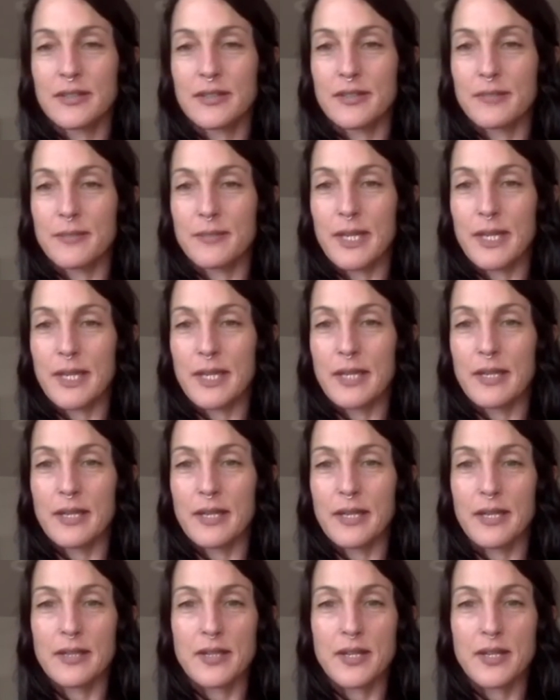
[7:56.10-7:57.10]
Man, I
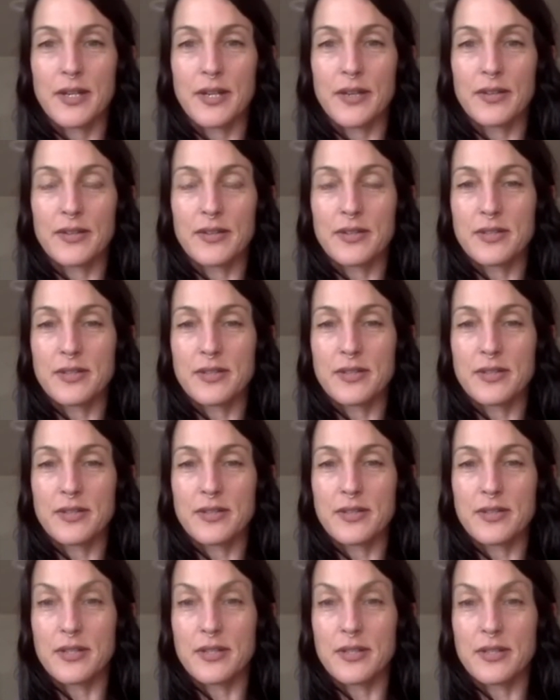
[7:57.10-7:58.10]
could talk
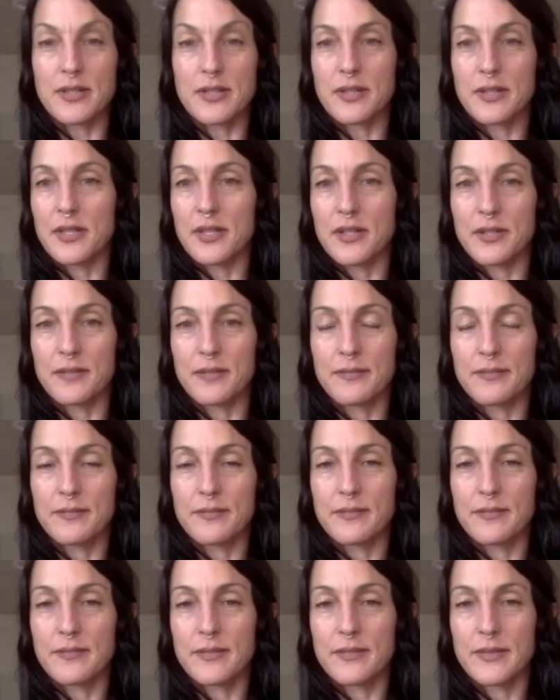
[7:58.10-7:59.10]
seriously all day long,
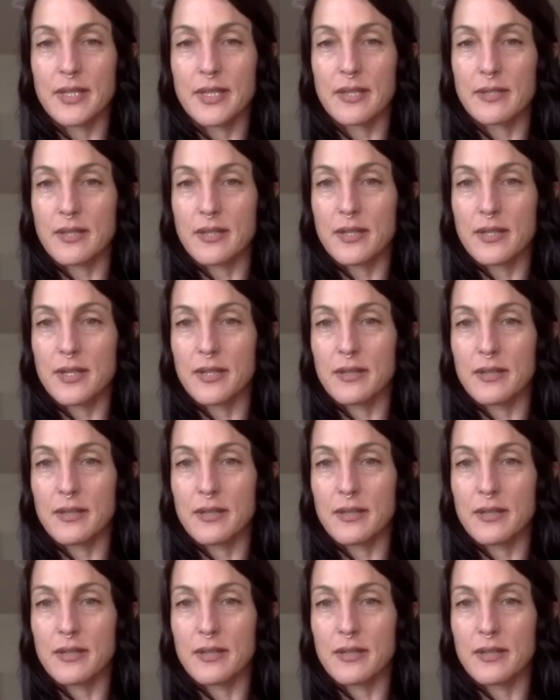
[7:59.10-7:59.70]
days on end,